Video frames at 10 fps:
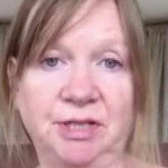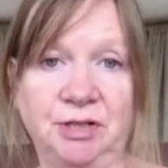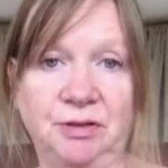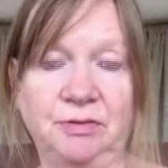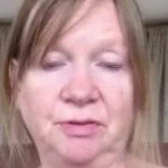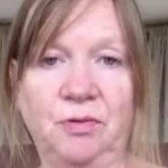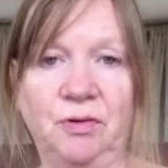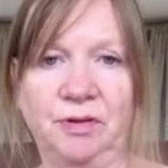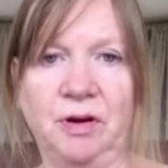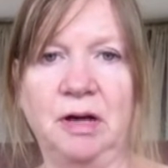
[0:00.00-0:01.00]
into
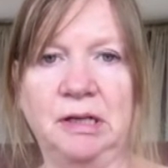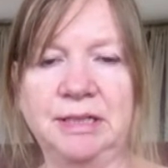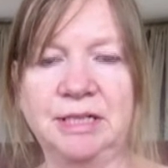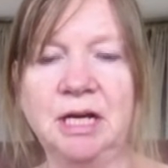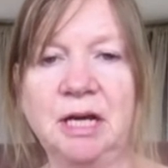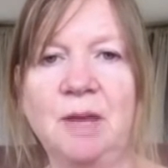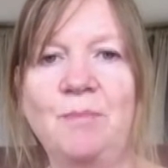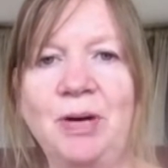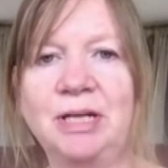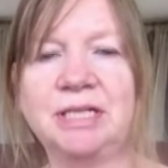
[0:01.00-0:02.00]
Northern Ireland,
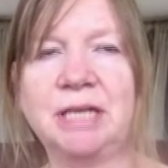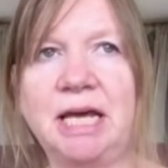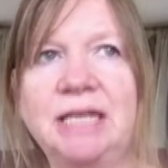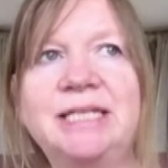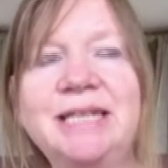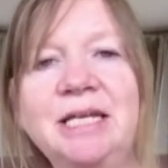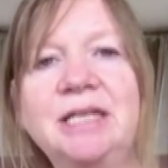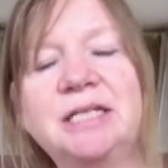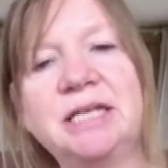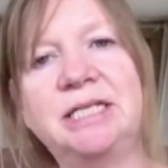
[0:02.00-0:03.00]
but it
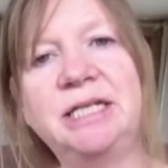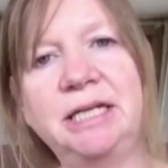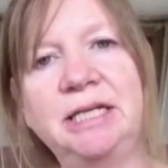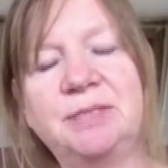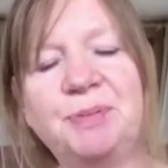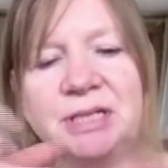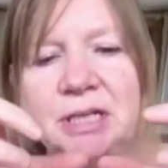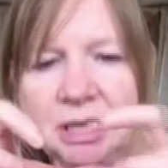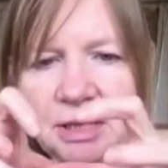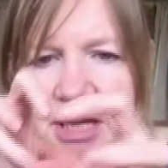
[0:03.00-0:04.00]
didn't
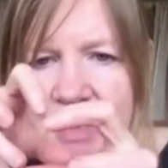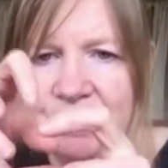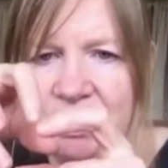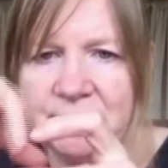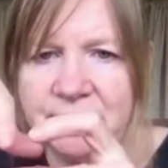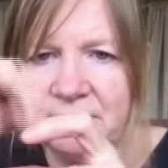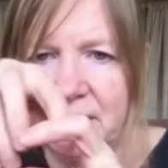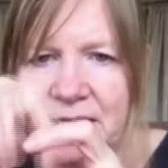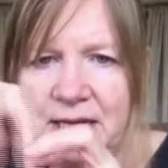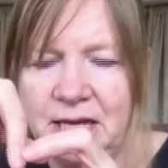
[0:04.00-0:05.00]

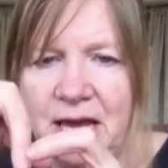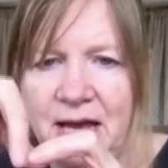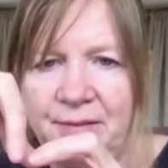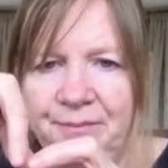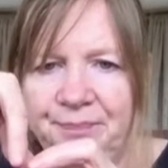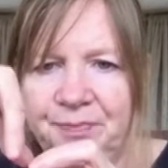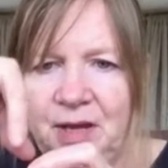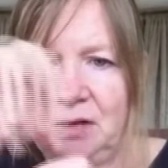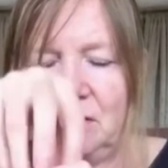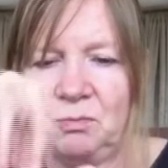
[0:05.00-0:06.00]
because
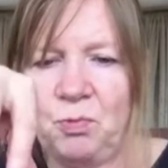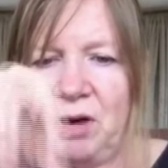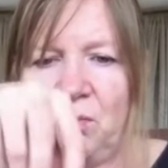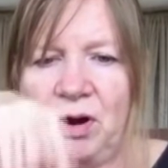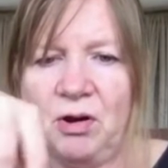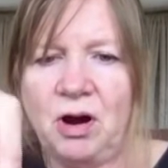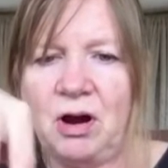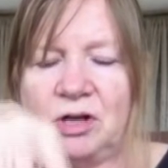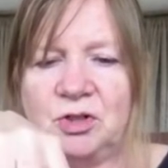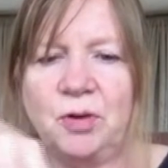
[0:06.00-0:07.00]
where
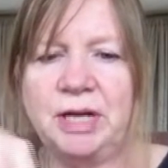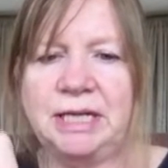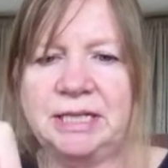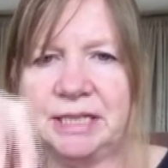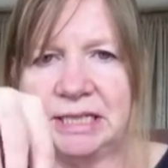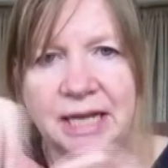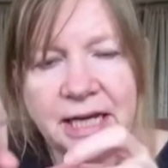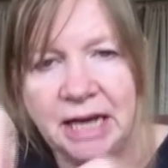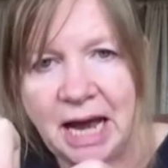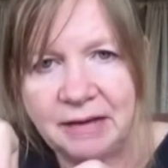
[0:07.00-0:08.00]
Ardoyne is, it's
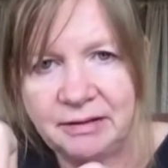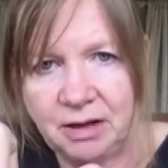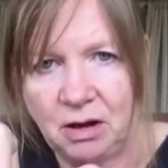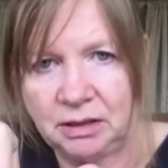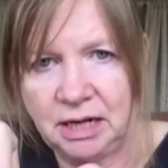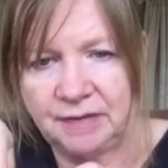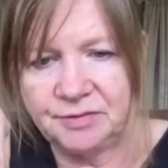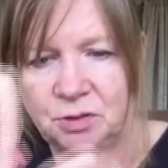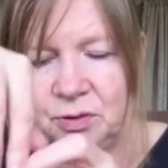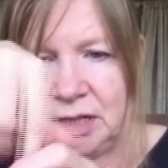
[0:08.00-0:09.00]
like a Catholic
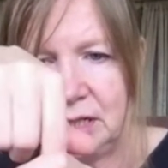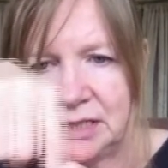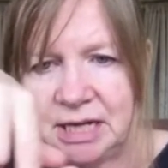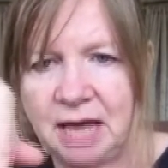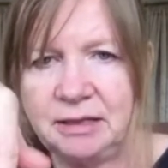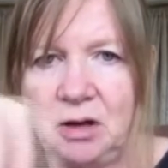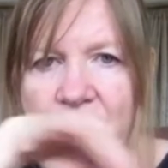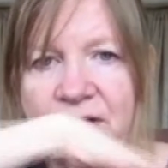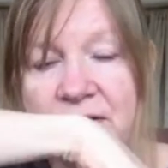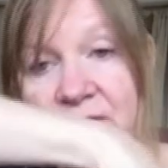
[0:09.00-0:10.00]
enclave. So it's a Catholic
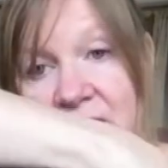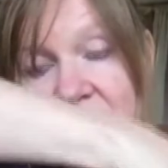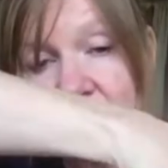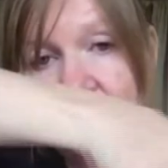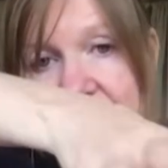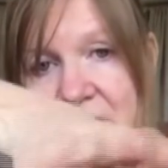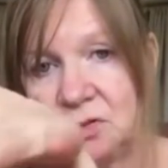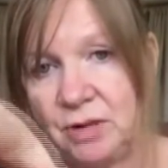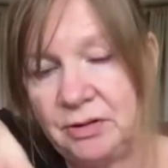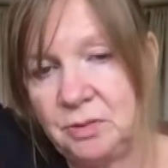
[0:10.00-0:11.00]
enclave, and it's completely
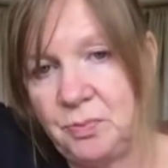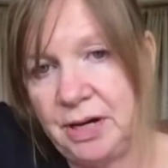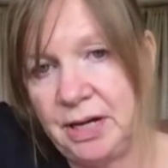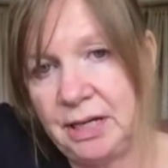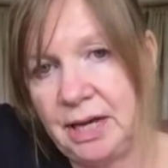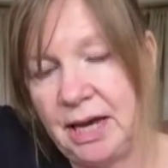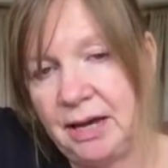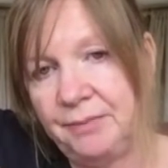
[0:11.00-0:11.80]
surrounded by